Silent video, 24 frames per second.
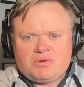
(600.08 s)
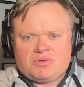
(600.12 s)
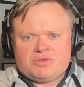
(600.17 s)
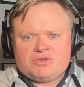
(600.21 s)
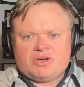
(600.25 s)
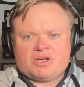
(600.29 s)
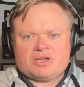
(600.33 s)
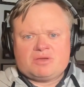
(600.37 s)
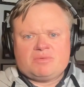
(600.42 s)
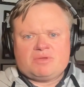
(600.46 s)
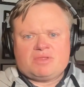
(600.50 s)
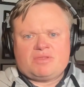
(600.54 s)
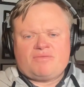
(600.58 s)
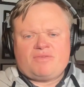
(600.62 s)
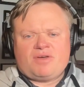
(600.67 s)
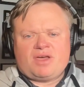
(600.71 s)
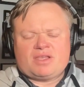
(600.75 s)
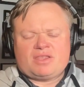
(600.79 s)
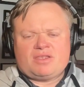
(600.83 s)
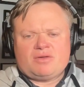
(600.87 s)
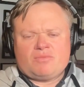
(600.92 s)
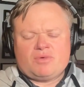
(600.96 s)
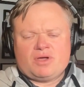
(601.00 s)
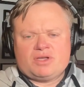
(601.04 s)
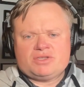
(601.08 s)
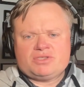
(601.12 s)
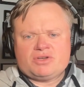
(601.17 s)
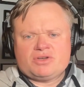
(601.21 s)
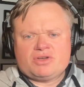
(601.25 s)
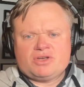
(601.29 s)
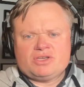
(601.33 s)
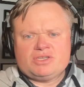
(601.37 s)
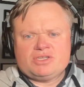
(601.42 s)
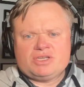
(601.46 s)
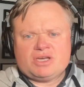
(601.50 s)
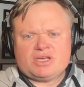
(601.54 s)
talked about the fact that Western
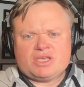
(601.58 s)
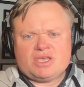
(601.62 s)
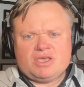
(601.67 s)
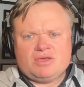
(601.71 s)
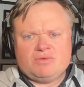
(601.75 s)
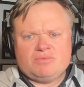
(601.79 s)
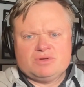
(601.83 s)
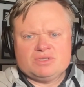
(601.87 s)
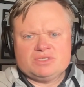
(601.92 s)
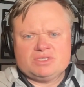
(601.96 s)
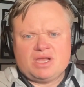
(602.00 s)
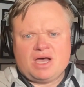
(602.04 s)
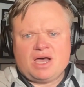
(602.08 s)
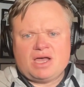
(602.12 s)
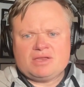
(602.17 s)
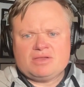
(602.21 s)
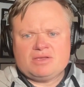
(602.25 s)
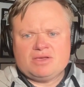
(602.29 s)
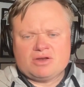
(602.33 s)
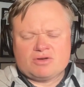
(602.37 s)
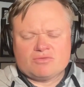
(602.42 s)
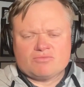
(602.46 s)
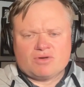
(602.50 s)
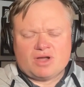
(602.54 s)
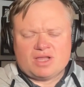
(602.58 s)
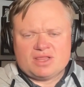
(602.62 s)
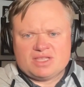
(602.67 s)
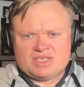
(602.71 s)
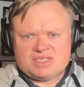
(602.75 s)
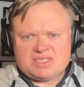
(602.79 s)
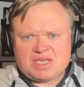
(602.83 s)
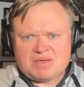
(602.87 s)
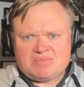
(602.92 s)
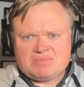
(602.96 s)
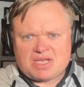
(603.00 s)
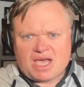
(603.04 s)
Kentucky was not going to run the
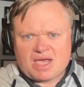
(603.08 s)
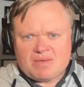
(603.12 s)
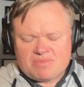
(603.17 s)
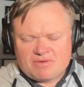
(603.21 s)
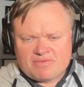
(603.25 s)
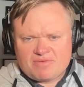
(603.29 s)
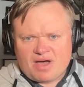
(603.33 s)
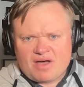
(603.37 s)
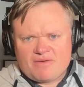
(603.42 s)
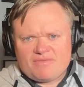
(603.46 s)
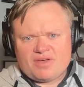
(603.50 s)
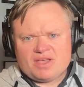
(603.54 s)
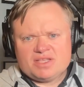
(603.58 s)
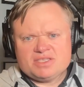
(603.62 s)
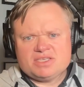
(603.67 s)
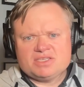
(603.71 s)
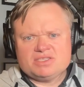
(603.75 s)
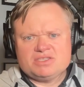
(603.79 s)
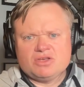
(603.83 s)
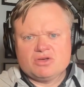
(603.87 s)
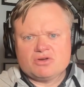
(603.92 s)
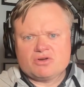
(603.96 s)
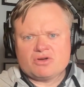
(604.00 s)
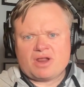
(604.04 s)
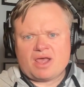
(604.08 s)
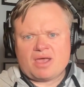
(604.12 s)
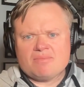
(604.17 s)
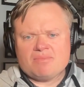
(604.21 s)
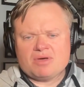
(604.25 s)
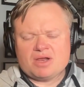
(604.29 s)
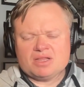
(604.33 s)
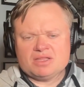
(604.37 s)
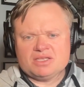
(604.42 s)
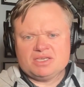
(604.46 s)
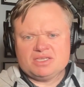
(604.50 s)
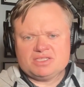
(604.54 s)
same type of offense as Notre Dame, but
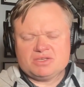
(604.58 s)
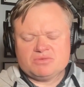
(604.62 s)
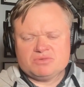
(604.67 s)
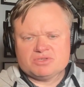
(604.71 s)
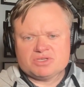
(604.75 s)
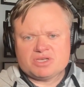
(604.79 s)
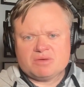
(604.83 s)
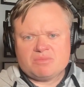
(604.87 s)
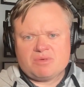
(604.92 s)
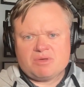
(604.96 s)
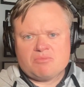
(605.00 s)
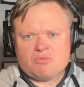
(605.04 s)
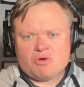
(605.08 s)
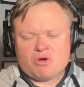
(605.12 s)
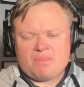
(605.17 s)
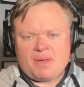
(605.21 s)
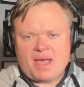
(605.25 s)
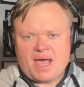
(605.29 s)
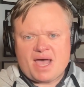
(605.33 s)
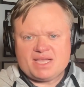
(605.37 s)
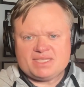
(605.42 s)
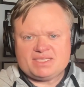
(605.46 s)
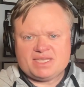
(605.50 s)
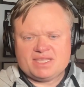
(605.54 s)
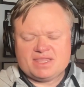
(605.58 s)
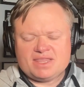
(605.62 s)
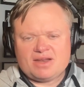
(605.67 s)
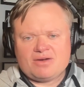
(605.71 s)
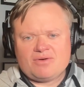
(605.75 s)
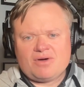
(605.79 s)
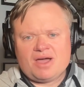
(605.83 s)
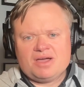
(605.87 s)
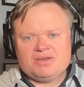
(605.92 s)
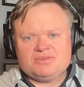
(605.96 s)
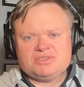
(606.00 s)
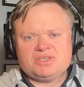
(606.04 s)
at least it was going to be more passing than
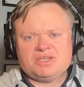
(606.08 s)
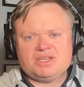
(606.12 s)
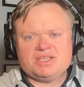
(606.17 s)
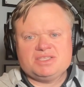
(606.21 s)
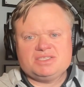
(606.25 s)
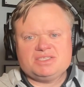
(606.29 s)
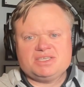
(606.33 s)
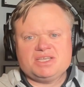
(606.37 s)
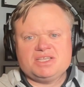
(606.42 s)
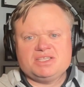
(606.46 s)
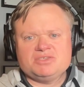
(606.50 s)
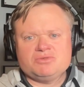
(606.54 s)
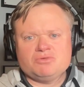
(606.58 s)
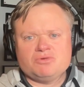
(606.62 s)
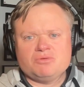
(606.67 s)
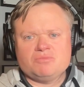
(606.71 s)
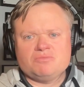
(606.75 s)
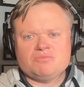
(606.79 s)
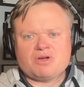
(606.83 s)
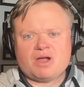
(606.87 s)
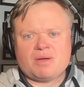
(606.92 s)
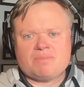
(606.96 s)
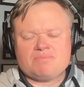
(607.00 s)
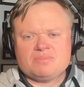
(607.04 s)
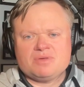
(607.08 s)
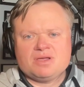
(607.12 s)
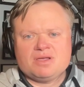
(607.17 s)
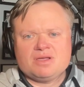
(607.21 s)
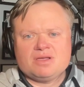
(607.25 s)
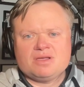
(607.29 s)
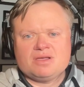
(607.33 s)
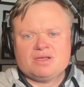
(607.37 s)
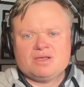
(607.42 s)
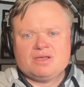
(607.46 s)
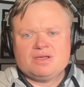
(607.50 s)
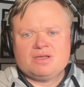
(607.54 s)
Ohio State had seen, so it would prep
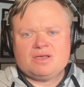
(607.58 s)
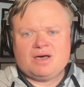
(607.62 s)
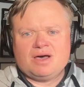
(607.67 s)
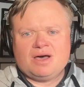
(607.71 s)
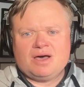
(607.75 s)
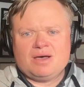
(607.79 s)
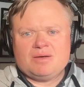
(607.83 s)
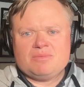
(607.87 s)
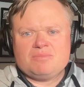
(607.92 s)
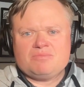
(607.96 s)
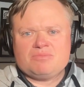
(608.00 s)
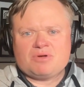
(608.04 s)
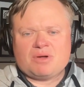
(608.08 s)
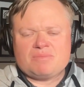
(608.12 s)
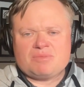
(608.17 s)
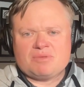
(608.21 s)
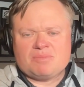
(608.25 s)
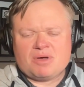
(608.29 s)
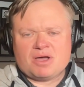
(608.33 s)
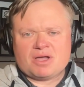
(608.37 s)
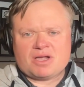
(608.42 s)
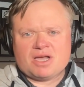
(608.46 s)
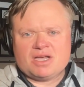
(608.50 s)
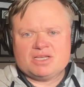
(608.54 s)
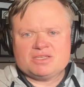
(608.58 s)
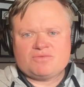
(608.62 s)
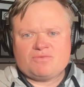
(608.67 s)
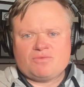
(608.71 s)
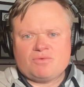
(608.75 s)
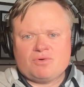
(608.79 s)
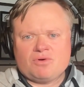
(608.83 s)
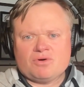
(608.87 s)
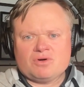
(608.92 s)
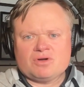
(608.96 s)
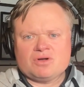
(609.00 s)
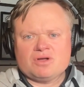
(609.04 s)
uh, prep the Buckeyes
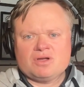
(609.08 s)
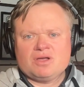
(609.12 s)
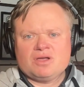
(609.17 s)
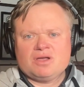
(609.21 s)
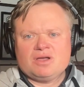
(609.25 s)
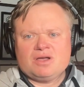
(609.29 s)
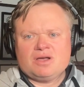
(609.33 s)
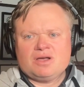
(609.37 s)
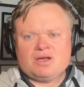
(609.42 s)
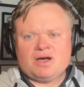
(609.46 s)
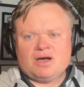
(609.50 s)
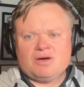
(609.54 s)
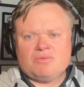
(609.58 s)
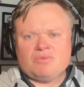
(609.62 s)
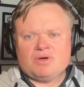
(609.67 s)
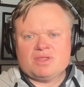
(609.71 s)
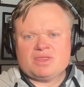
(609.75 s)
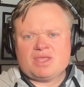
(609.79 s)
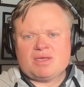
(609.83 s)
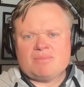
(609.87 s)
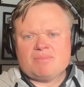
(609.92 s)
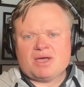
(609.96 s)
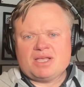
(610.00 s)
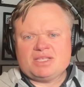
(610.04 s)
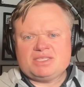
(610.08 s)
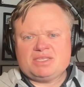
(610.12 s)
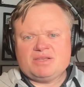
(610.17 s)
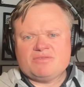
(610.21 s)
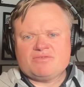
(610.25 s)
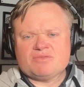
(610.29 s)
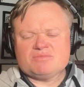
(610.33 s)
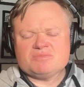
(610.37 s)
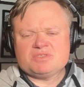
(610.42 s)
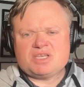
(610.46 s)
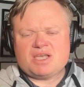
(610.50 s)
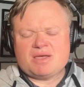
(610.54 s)
for uh, what they might see
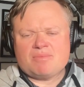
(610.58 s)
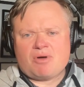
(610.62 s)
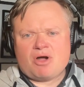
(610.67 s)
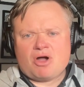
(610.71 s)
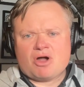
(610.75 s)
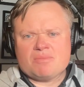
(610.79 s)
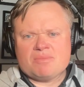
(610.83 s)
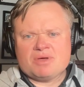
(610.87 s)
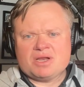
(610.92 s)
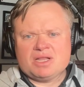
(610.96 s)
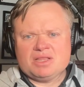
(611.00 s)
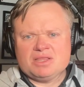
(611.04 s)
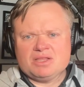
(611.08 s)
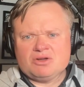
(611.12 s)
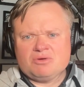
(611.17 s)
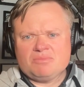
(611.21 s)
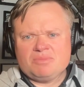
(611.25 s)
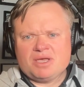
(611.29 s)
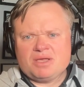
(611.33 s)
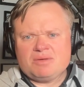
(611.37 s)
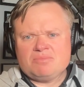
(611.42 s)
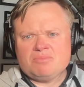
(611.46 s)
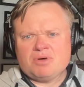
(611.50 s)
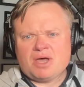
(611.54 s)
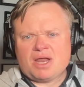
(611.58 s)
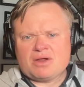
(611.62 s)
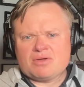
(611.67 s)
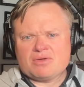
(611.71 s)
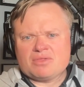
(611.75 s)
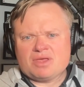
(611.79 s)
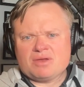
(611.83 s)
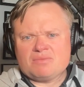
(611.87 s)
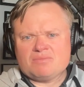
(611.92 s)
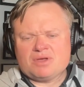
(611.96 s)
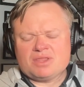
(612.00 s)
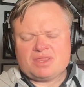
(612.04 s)
from Sam Hartman a little bit better
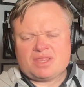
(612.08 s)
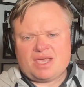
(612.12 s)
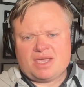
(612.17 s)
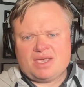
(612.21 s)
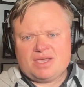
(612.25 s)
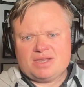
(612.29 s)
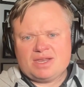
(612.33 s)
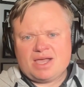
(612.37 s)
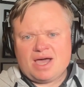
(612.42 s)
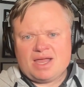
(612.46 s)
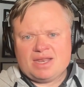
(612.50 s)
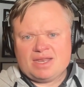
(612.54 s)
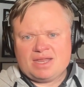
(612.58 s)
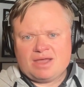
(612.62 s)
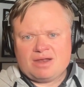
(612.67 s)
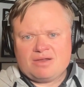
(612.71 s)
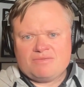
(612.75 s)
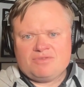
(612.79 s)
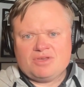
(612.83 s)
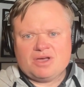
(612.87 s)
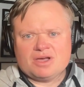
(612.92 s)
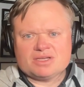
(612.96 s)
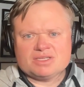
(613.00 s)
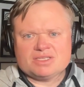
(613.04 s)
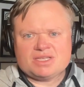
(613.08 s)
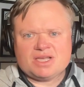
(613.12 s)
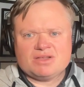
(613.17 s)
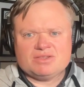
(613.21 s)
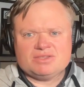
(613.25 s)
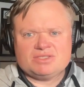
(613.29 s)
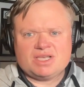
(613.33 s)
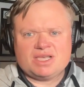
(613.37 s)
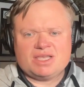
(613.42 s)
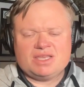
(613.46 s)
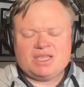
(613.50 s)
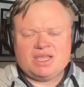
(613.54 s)
than what they had gotten out of Youngstown
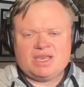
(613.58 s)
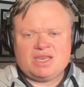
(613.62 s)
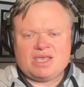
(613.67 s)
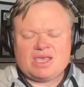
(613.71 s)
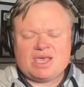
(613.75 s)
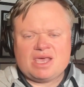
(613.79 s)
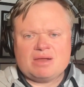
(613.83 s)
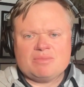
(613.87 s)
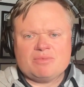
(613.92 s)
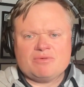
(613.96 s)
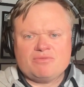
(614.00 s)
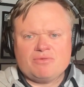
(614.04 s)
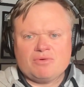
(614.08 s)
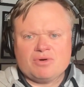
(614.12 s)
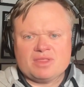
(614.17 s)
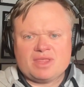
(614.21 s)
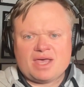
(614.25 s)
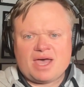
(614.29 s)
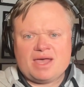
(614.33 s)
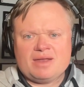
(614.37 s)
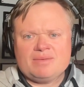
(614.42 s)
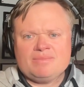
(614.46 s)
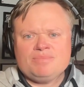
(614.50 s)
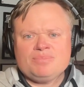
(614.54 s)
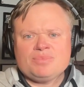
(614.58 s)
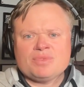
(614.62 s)
State in Indiana before that.